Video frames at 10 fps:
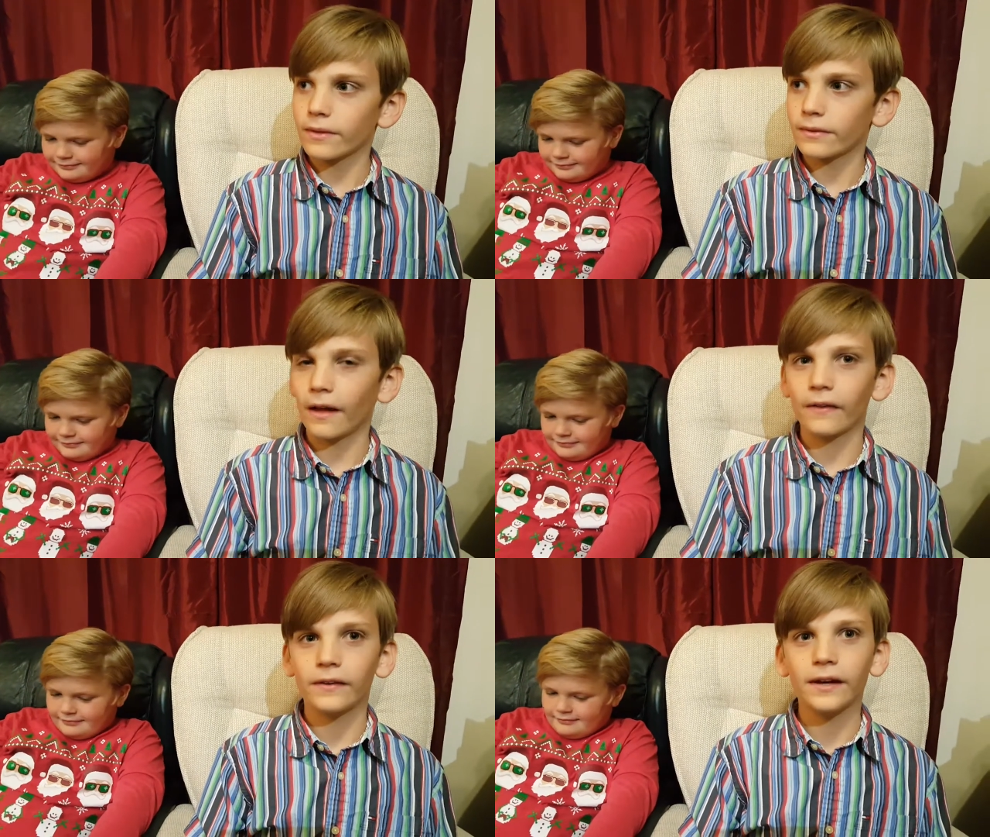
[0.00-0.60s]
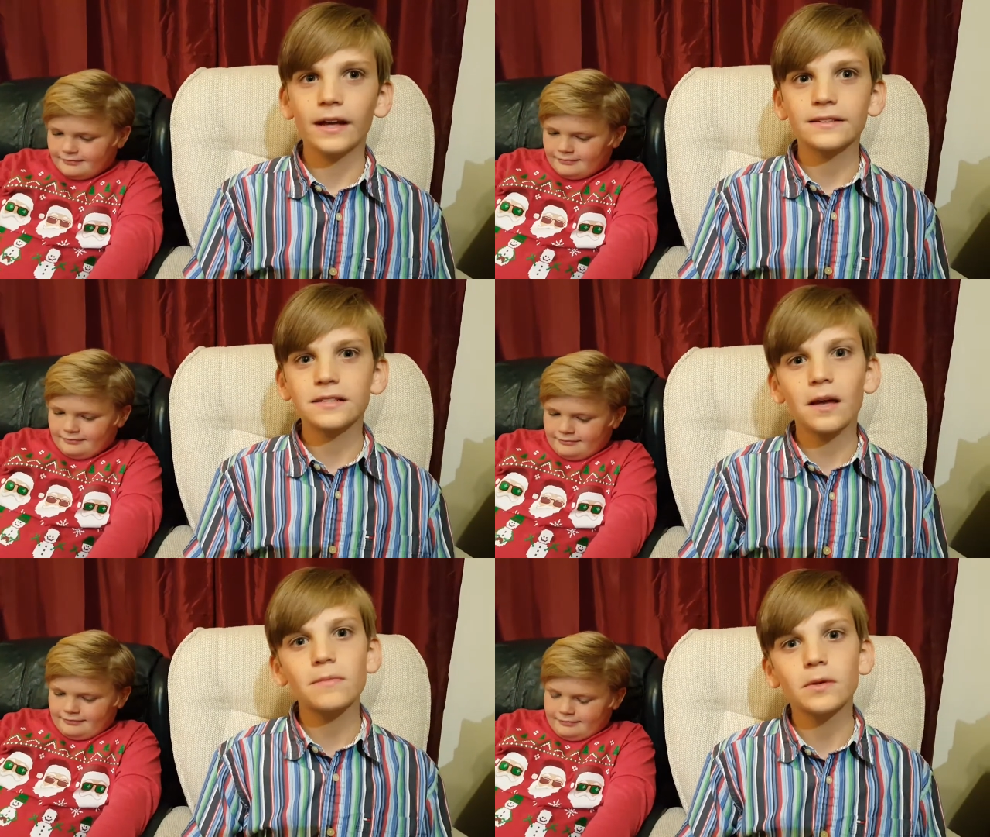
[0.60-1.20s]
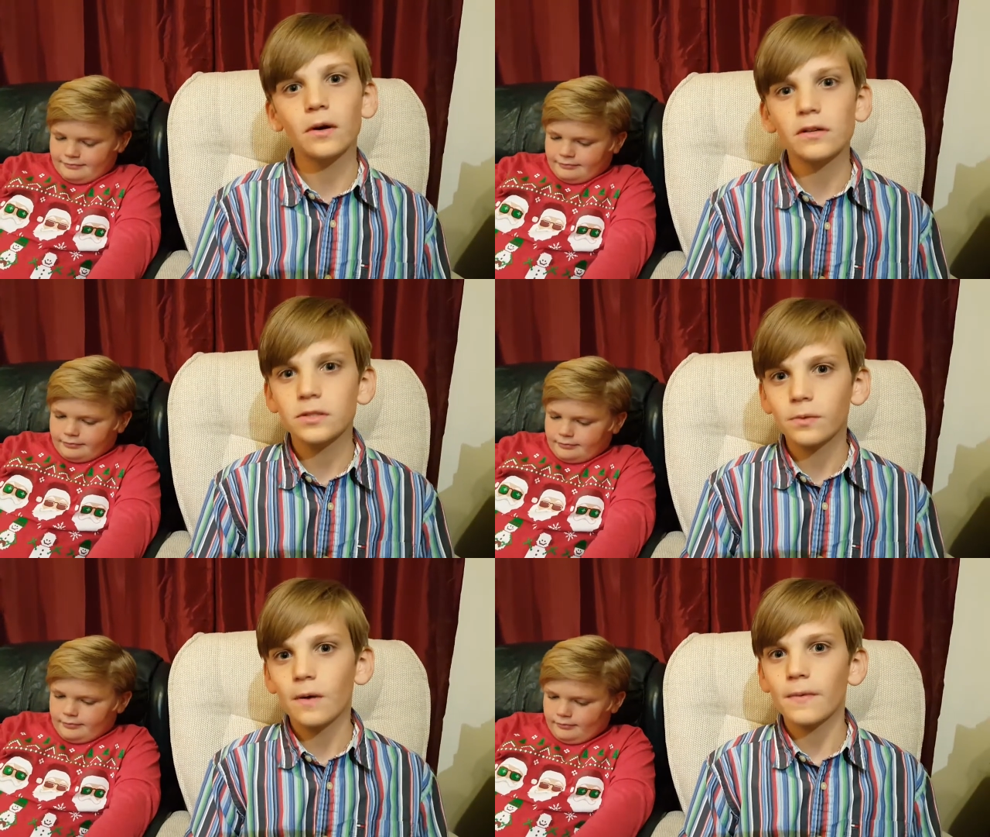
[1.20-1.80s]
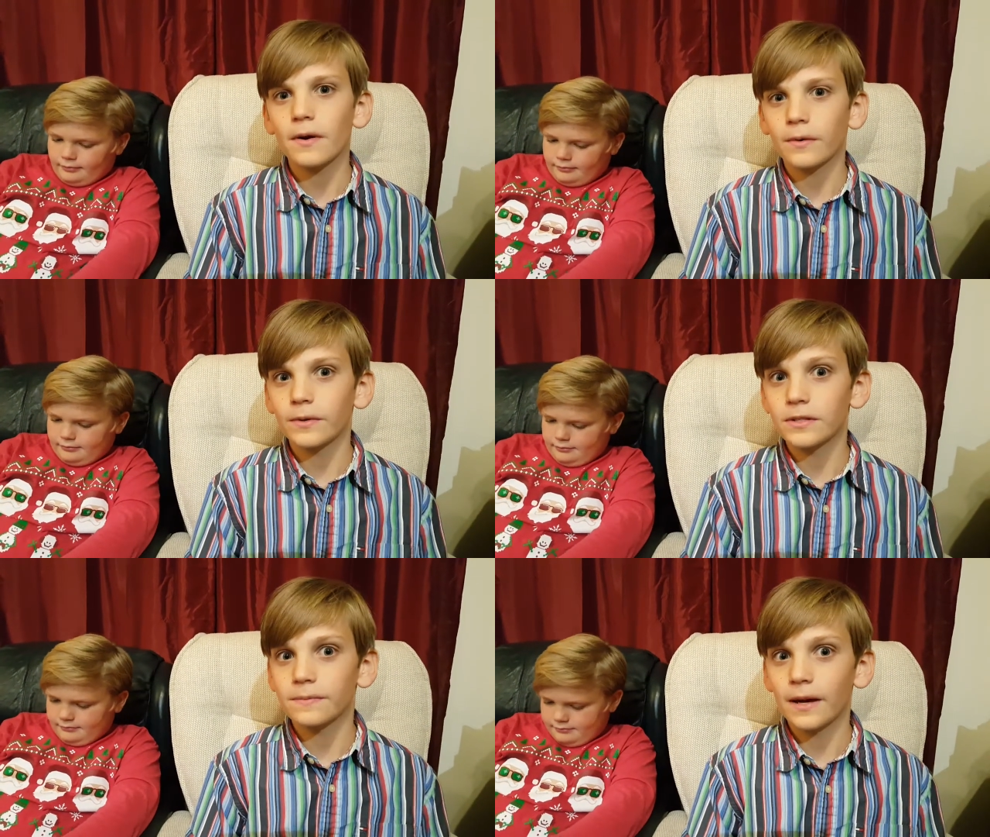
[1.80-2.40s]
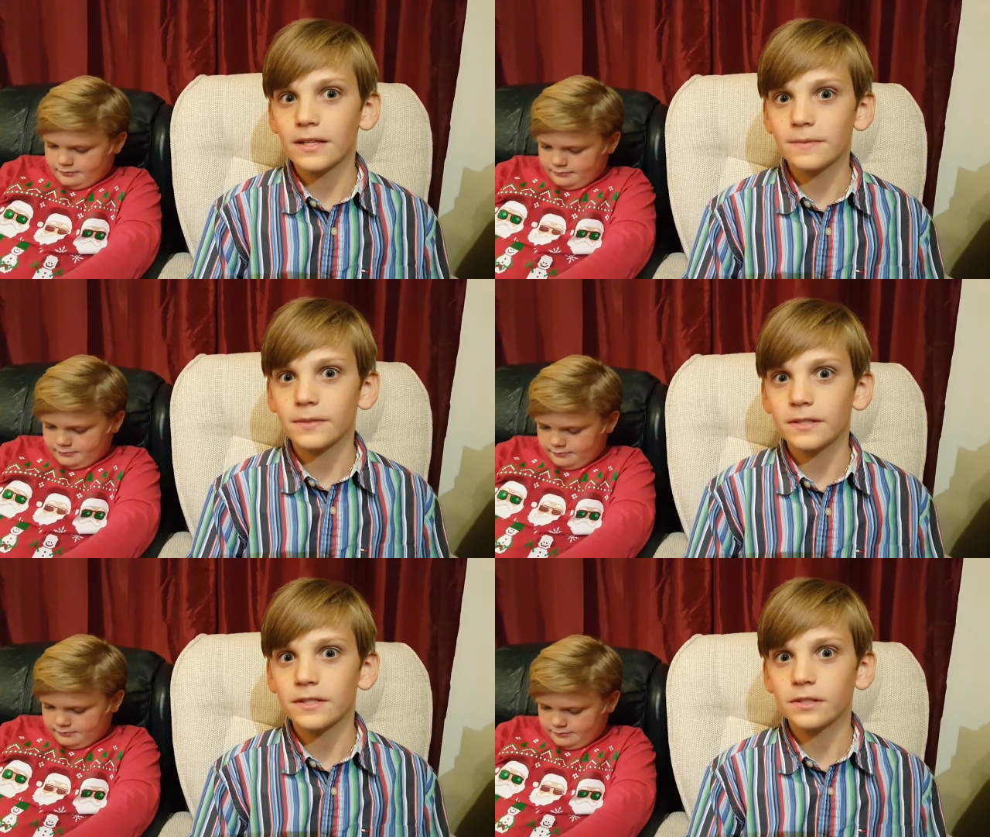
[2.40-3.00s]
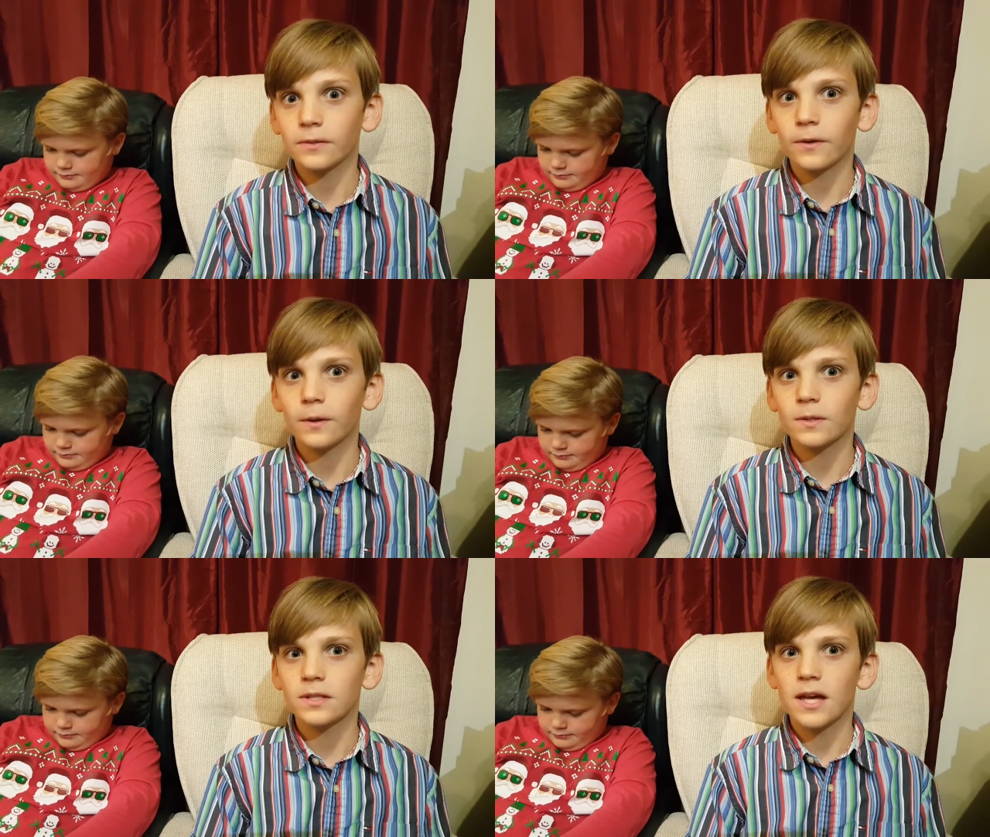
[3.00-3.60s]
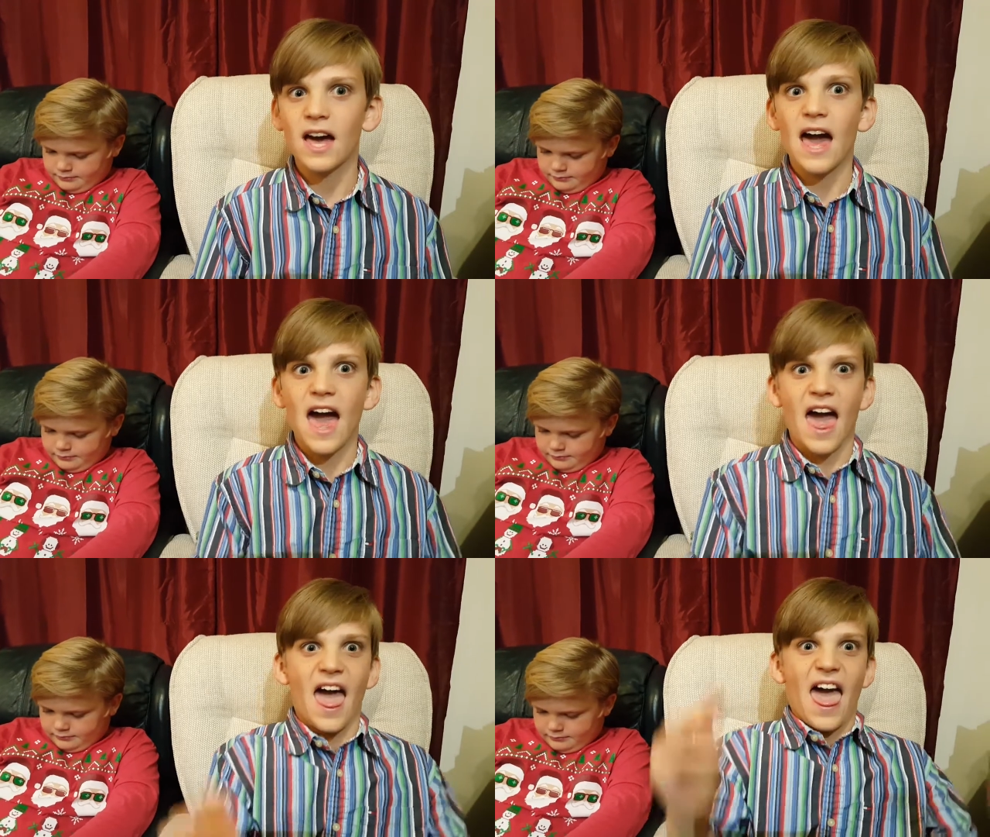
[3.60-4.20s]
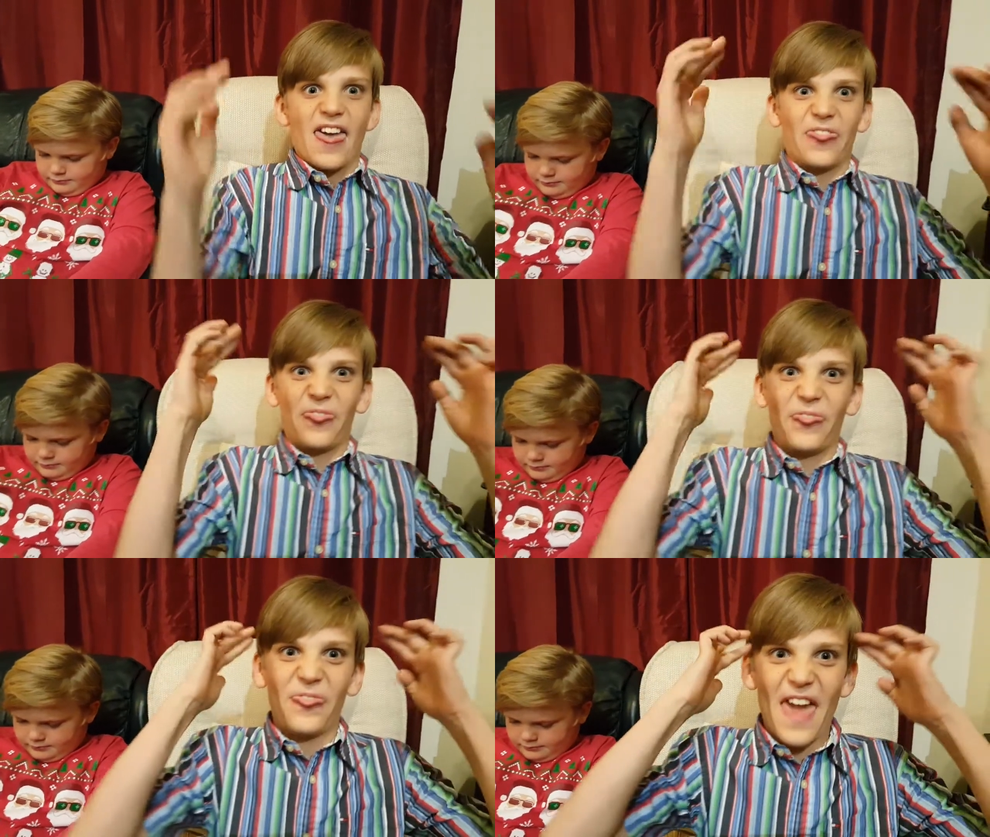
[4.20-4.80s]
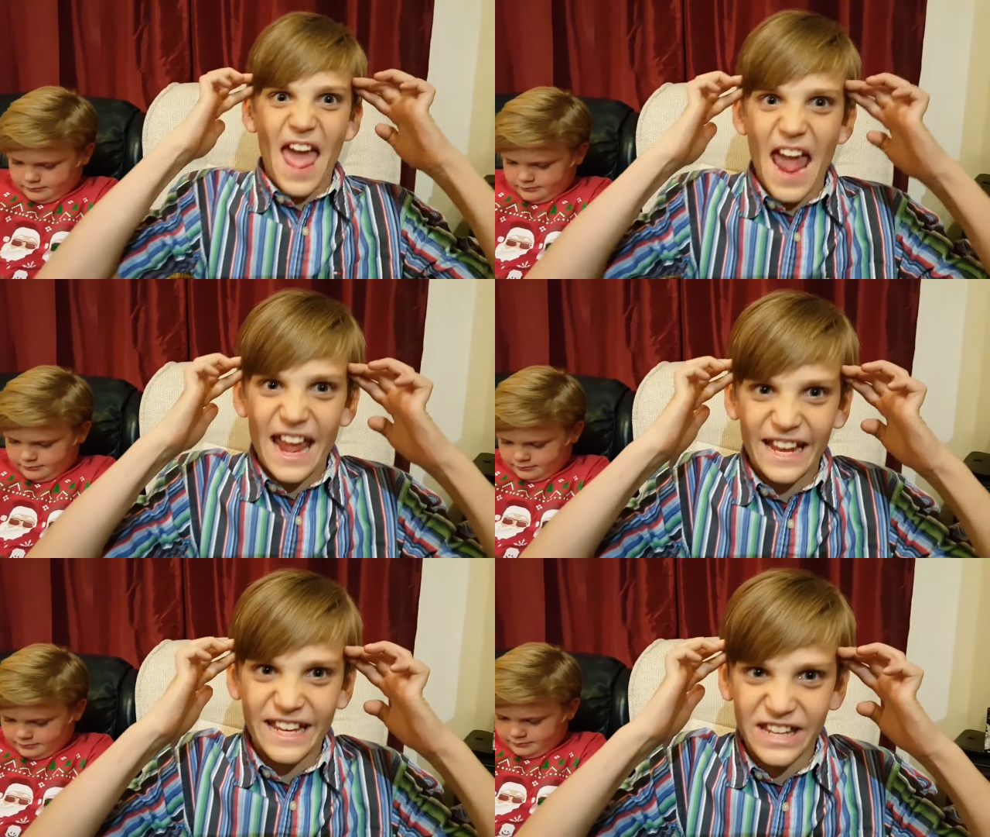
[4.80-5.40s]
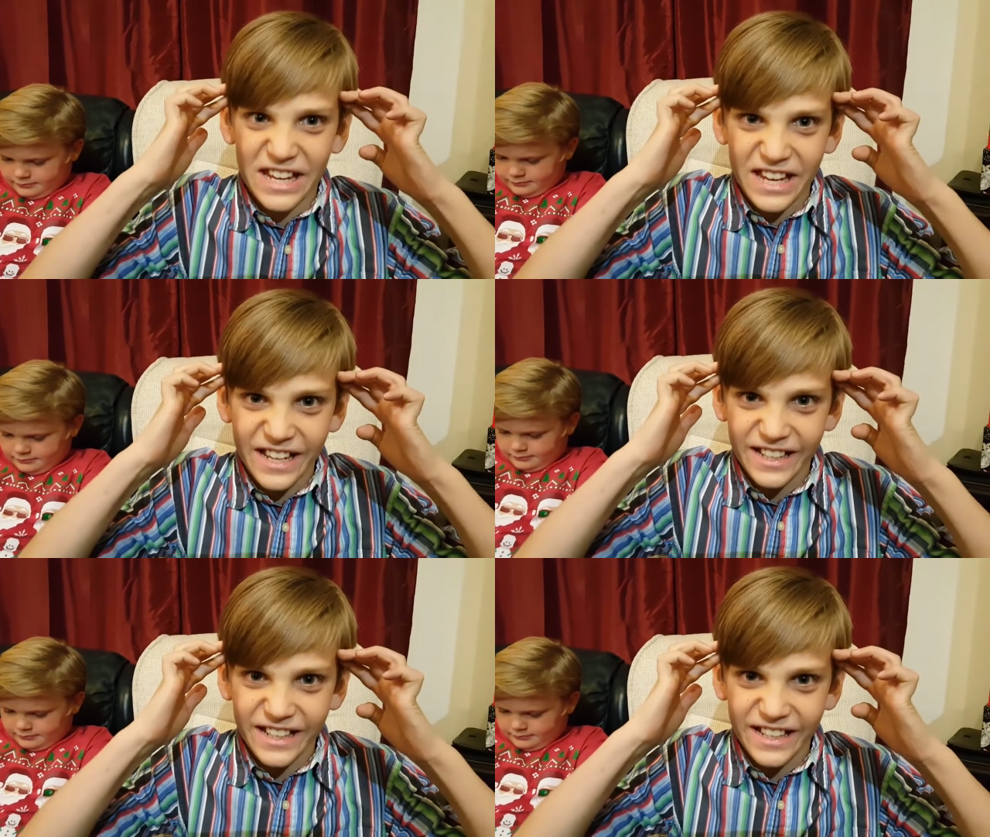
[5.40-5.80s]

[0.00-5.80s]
Speaker 1: now, the next time you go into Walmart and want to buy some essential oils, think!